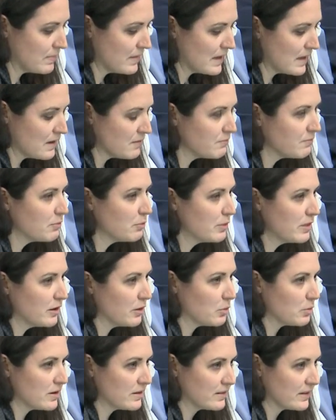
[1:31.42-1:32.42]
If
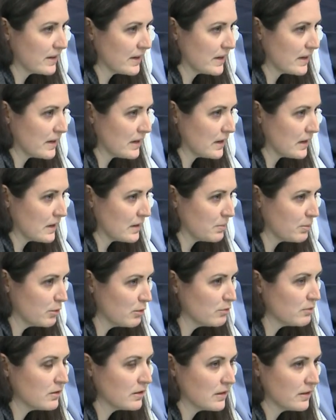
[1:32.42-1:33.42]
there was a
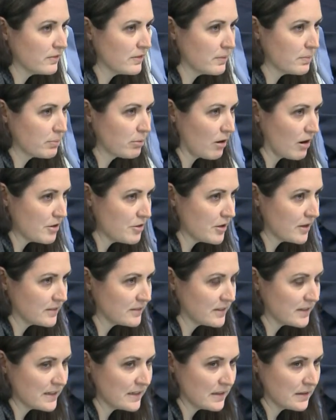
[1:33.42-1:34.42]
approval of the
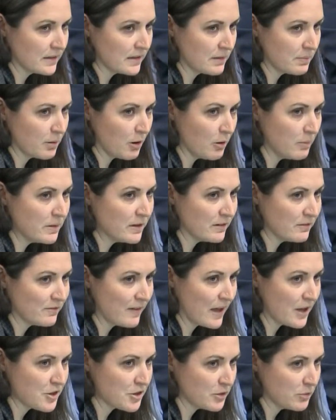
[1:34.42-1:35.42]
project in a permanent
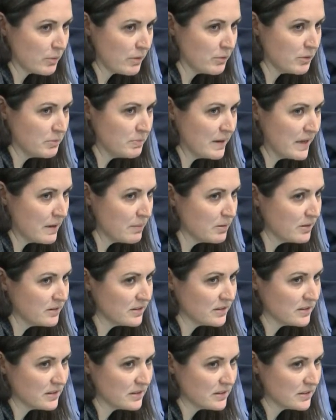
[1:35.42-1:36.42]
fashion, we would be able
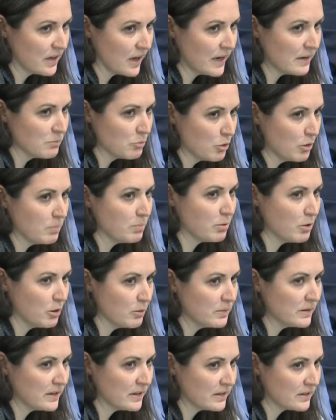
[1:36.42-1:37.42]
to design more
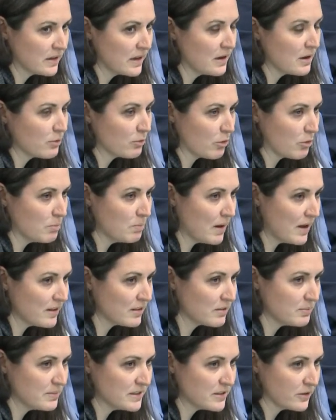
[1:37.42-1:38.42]
permanent,
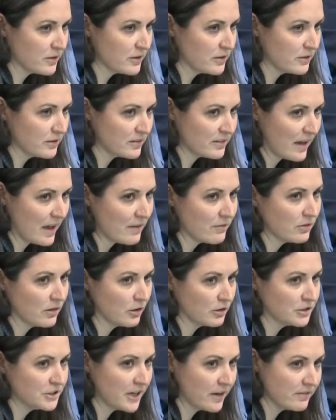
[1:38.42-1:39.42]
robust materials to have
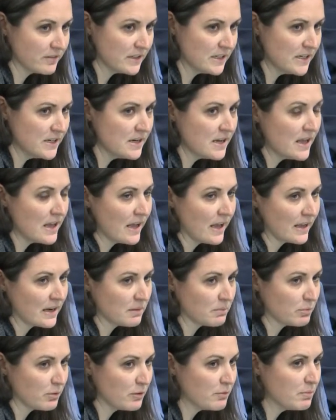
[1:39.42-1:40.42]
longevity and
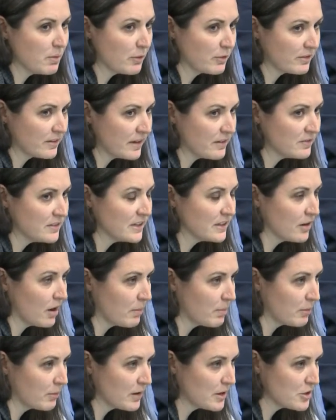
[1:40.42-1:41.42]
improve both safety and
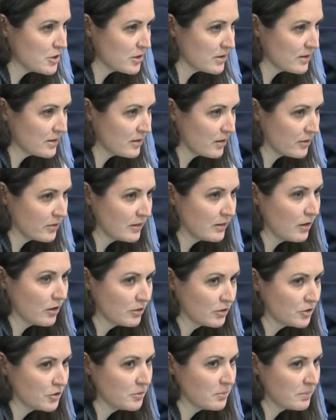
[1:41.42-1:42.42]
operations on the
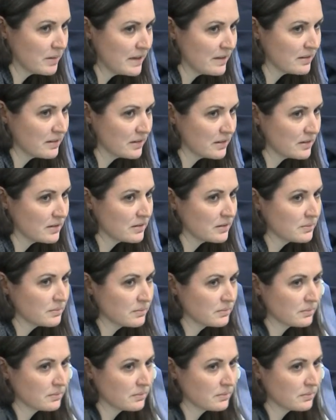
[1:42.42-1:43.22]
long-term basis.